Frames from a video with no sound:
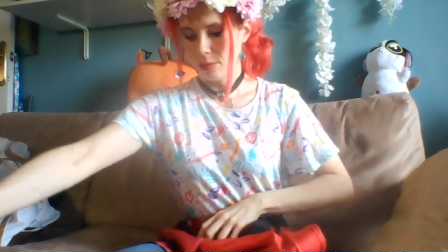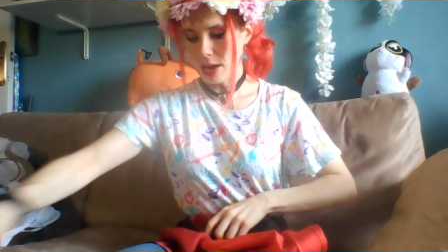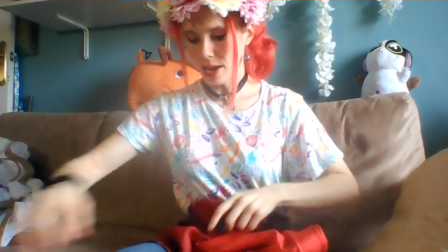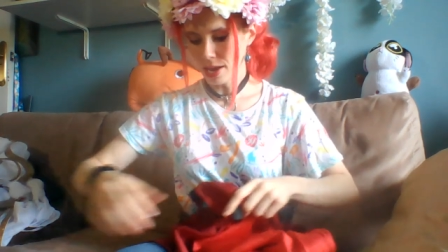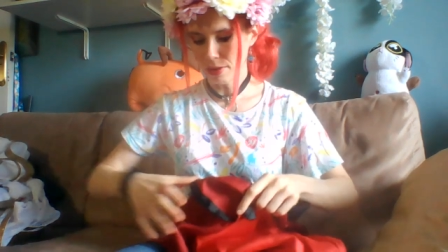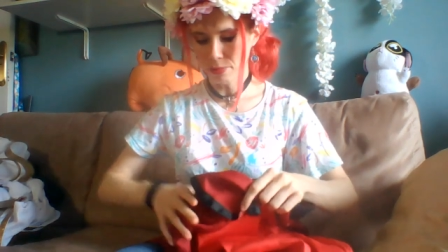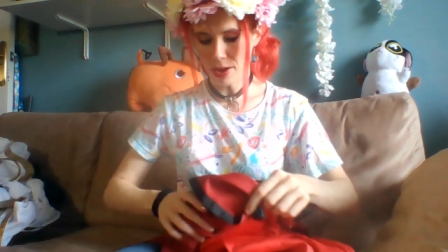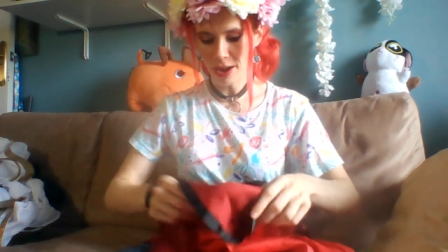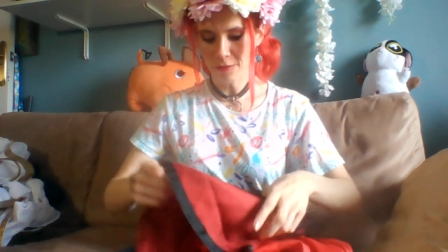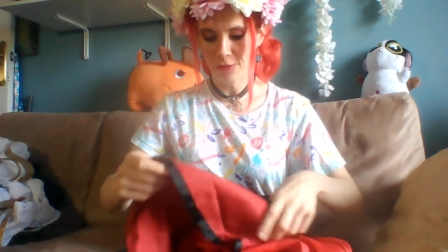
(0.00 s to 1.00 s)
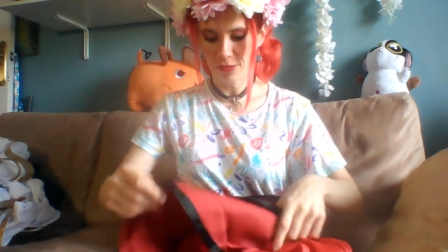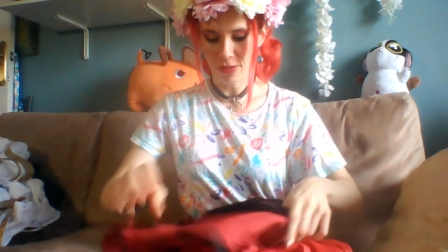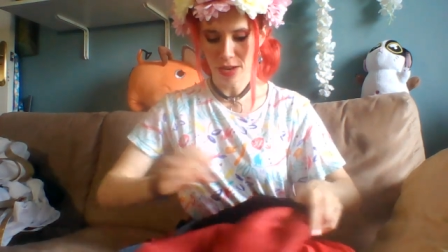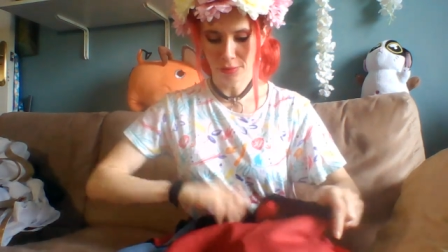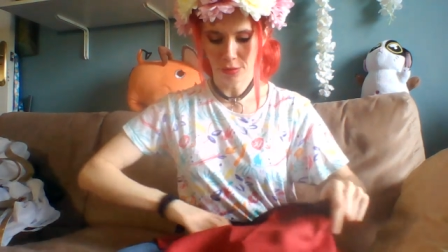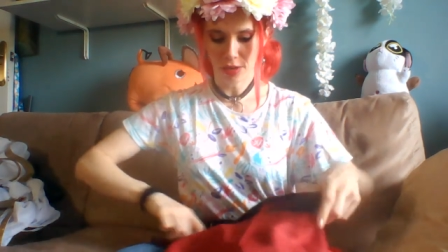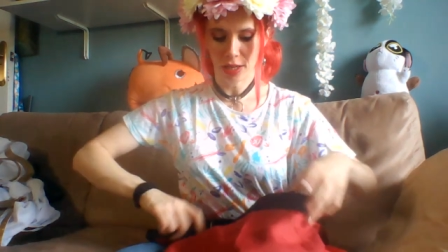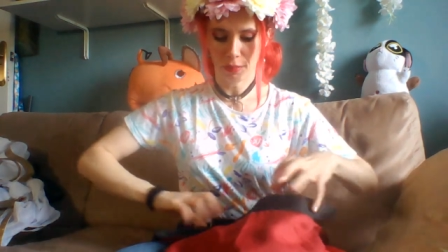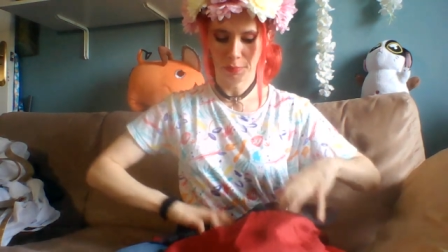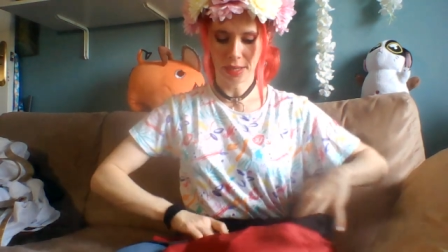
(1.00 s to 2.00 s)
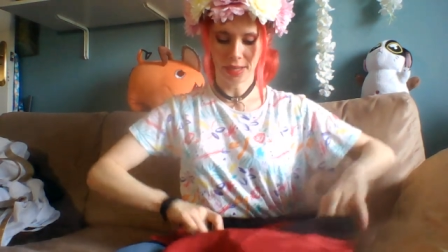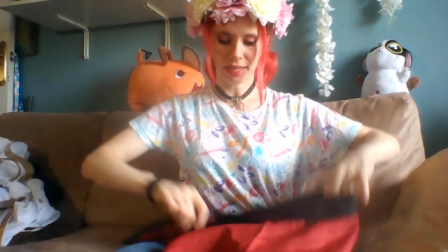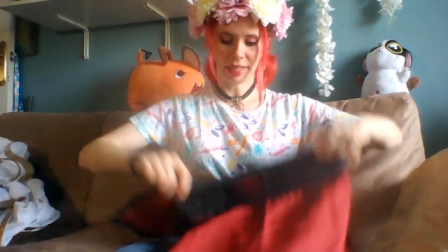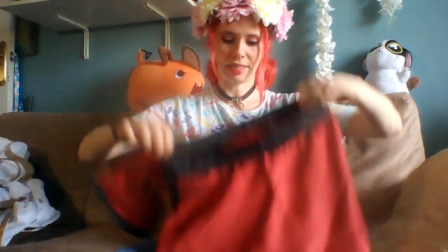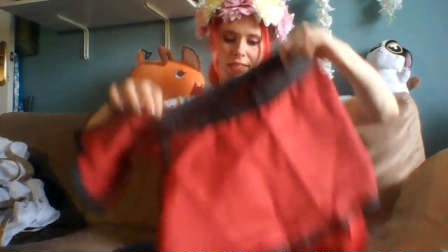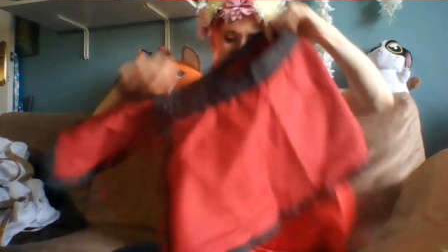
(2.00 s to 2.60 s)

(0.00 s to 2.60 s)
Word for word: And my favorite piece